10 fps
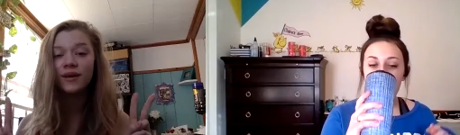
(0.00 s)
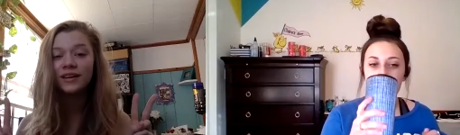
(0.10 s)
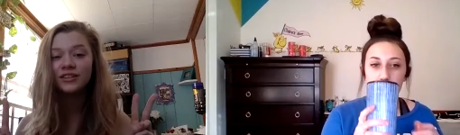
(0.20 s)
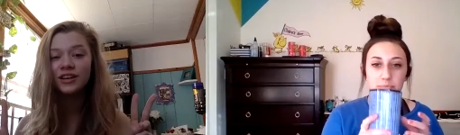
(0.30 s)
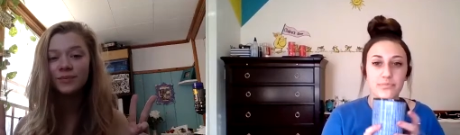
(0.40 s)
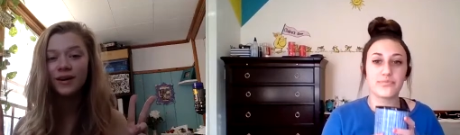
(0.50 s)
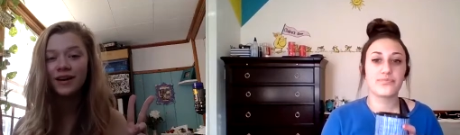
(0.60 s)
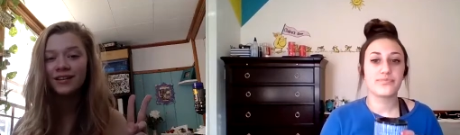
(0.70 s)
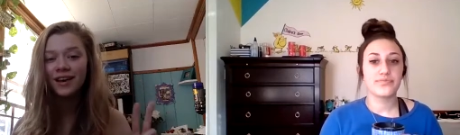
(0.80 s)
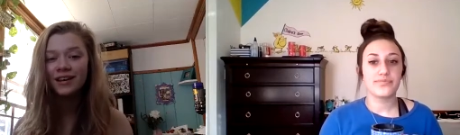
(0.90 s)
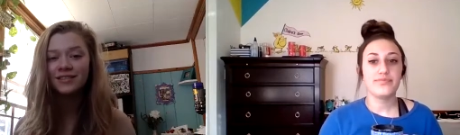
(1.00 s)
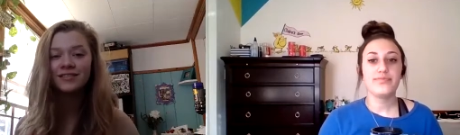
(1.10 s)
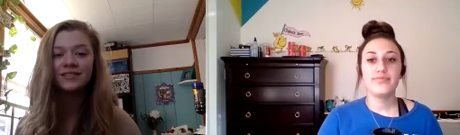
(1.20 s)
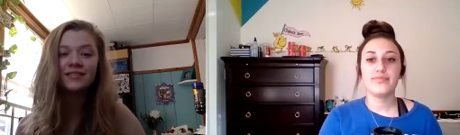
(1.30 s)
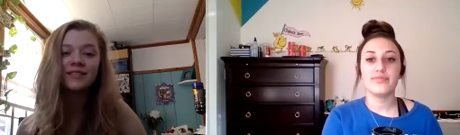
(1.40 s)
Speaker 1: Mic Check podcast.
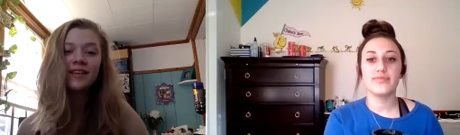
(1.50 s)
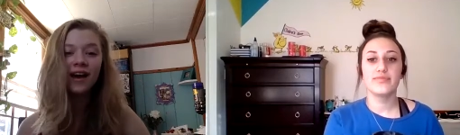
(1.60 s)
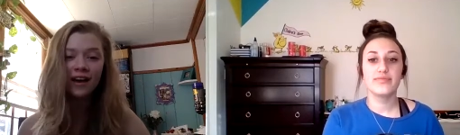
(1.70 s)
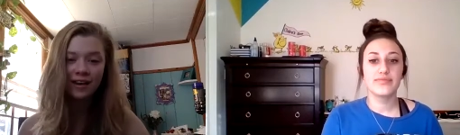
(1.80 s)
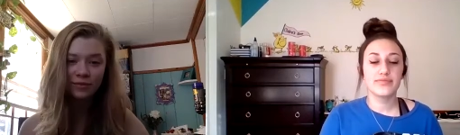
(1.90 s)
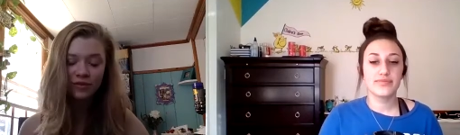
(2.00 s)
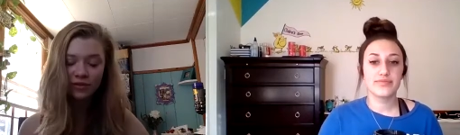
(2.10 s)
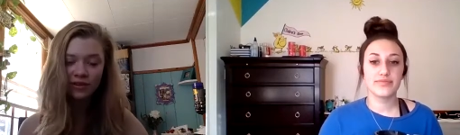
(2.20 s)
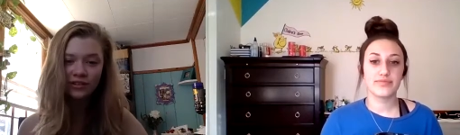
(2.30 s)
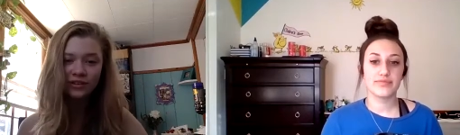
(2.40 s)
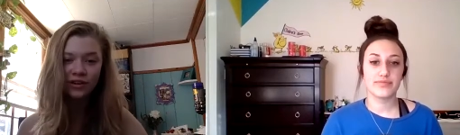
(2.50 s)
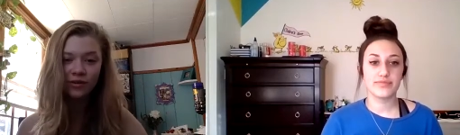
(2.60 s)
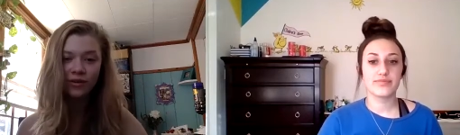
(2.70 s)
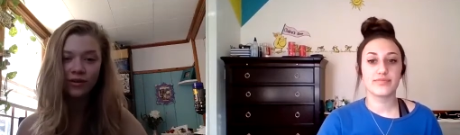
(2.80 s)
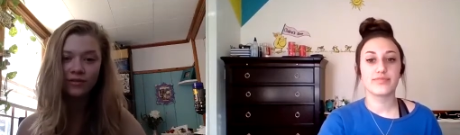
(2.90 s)
I am, of course, your co
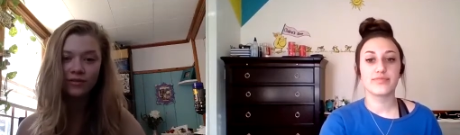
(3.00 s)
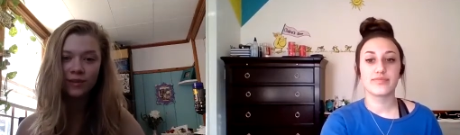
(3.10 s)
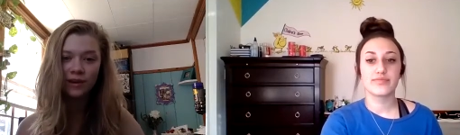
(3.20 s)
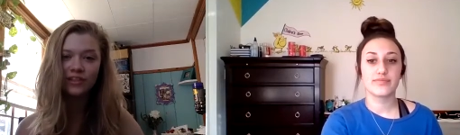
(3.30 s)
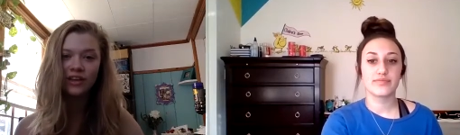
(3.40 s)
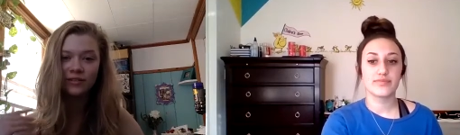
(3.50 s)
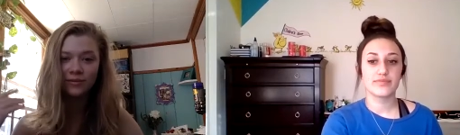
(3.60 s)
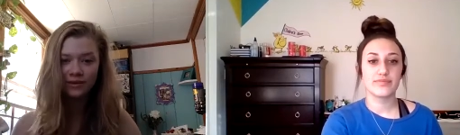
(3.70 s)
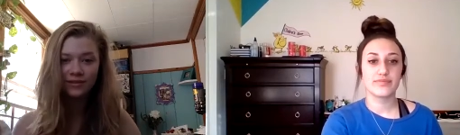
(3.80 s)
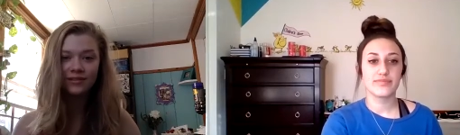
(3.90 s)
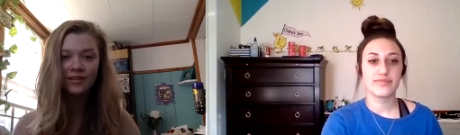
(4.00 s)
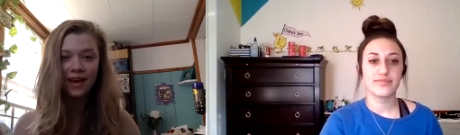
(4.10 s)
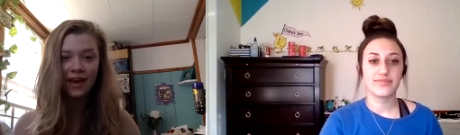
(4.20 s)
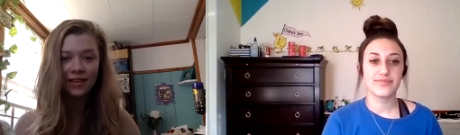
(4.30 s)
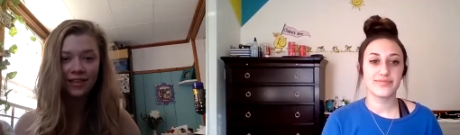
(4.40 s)
host, Mira Jasmine,
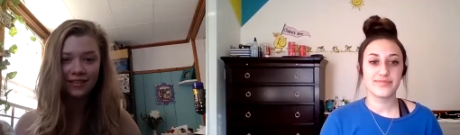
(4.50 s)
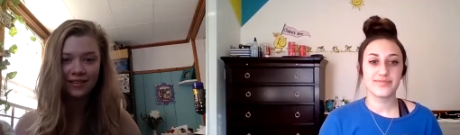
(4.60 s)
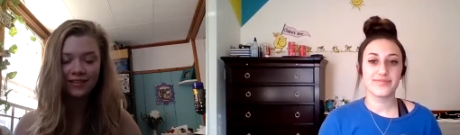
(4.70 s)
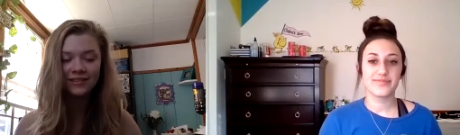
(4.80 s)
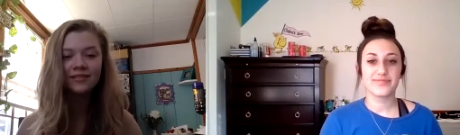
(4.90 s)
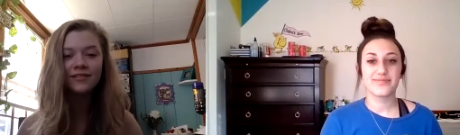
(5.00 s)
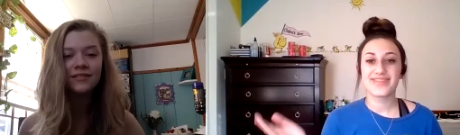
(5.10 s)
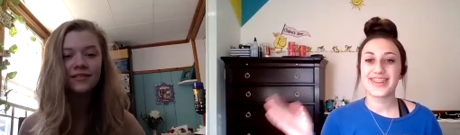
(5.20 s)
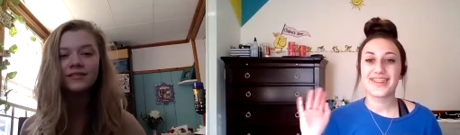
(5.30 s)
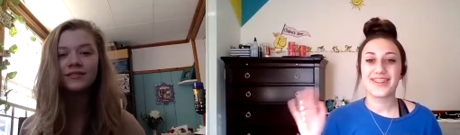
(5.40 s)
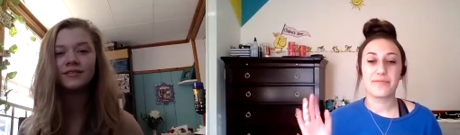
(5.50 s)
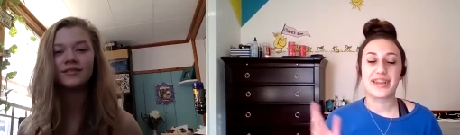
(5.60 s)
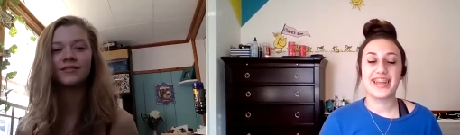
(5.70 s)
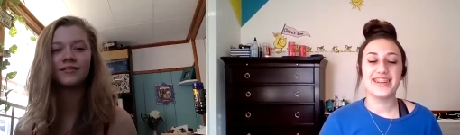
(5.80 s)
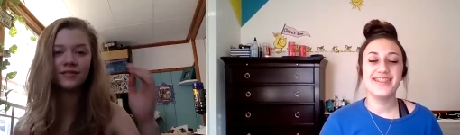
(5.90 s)
and this is
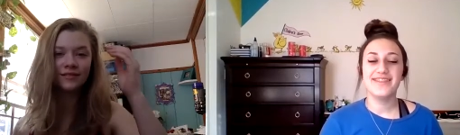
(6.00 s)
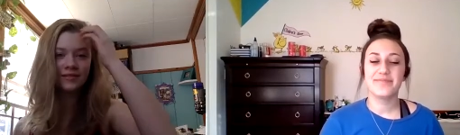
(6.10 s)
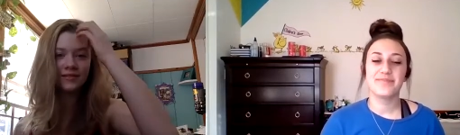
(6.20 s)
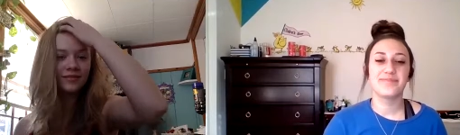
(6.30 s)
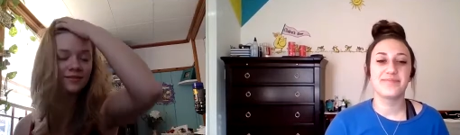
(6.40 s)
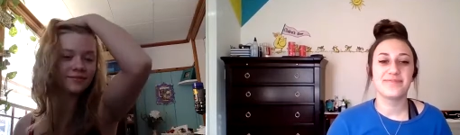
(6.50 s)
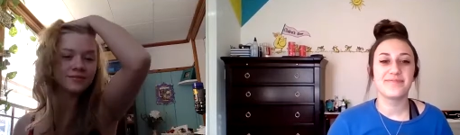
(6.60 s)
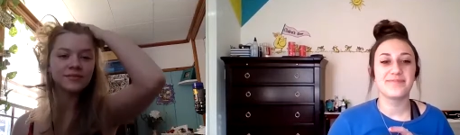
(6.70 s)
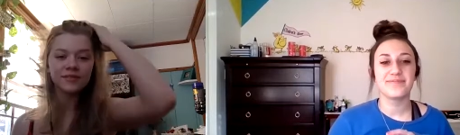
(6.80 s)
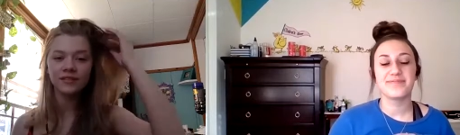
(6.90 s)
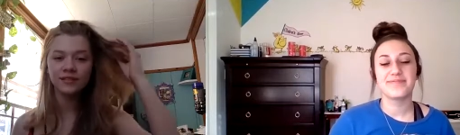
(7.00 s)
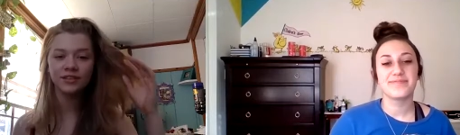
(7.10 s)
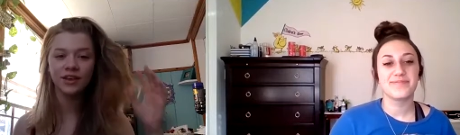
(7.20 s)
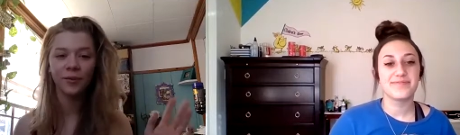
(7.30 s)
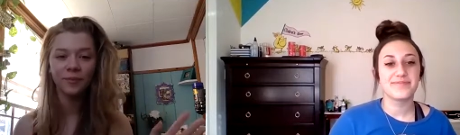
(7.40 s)
Speaker 2: Claire McKenna.
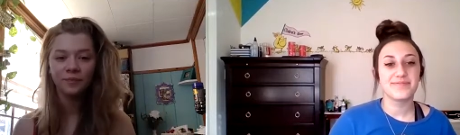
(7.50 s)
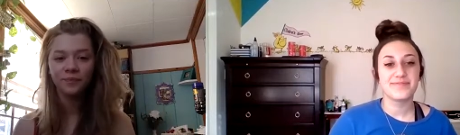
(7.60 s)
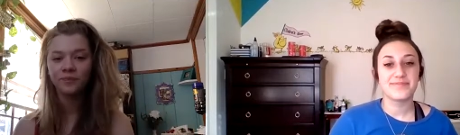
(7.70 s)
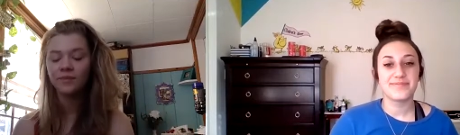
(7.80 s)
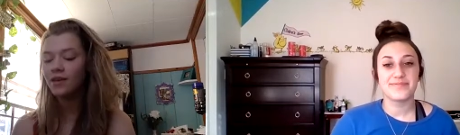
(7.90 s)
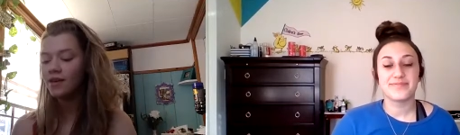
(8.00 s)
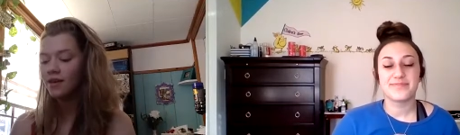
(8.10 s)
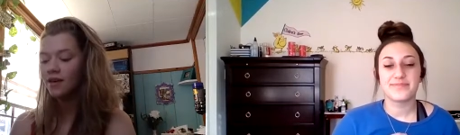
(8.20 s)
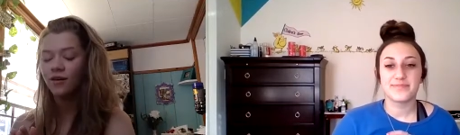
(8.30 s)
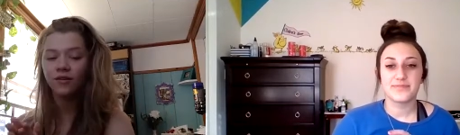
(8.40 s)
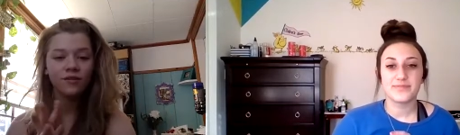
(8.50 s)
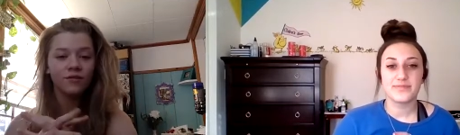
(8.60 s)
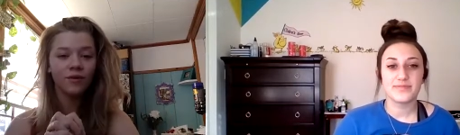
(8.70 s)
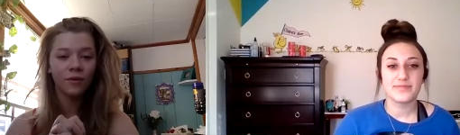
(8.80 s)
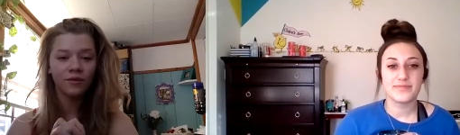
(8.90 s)
Speaker 1: So,
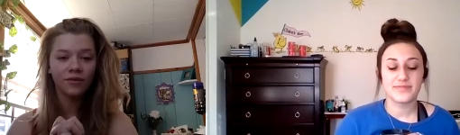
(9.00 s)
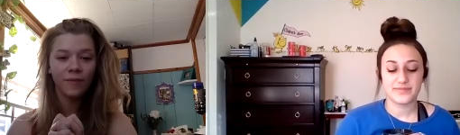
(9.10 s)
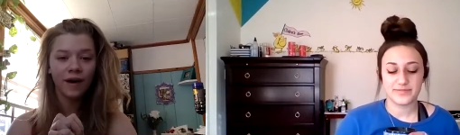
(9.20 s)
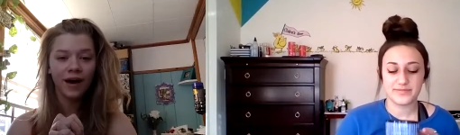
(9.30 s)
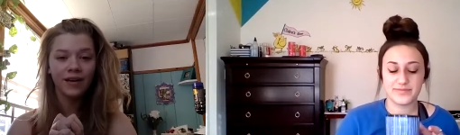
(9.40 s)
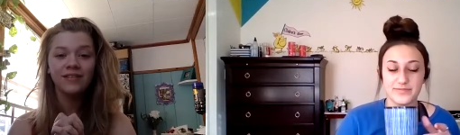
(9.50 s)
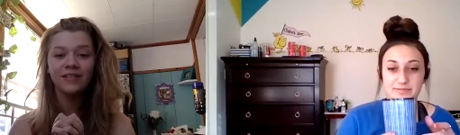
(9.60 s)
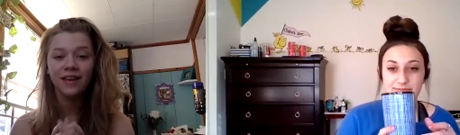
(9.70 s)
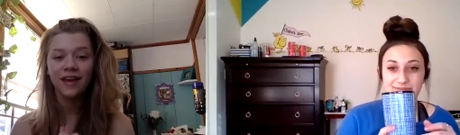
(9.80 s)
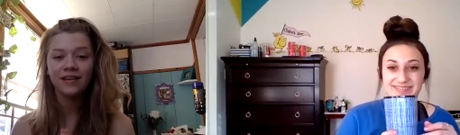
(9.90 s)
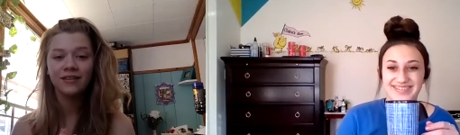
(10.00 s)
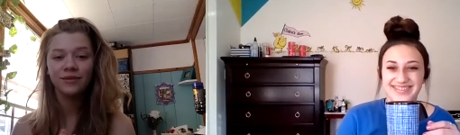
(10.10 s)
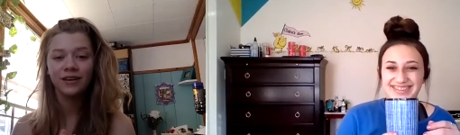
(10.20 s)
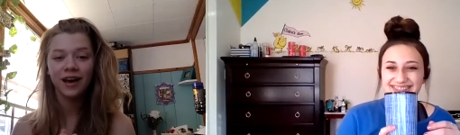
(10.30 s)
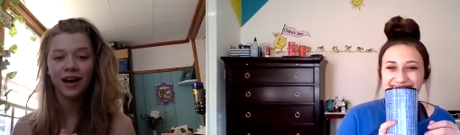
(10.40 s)
welcome to the pod. Today we
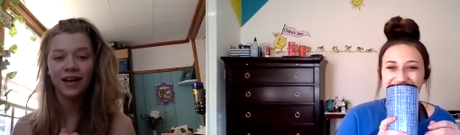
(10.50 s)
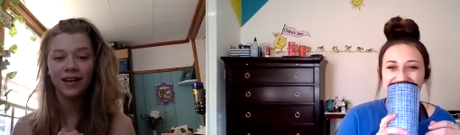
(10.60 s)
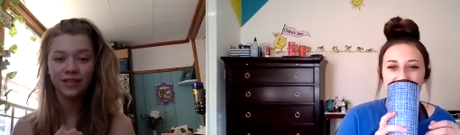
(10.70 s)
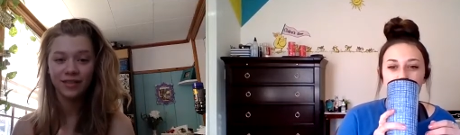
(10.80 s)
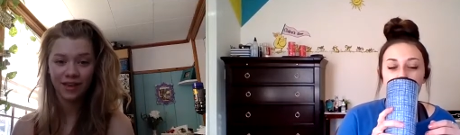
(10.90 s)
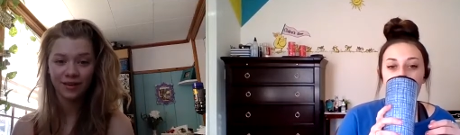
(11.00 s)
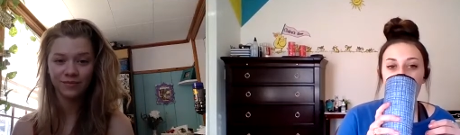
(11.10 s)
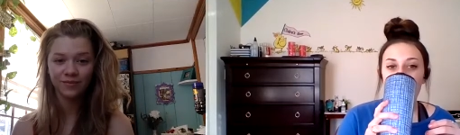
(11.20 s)
got a theme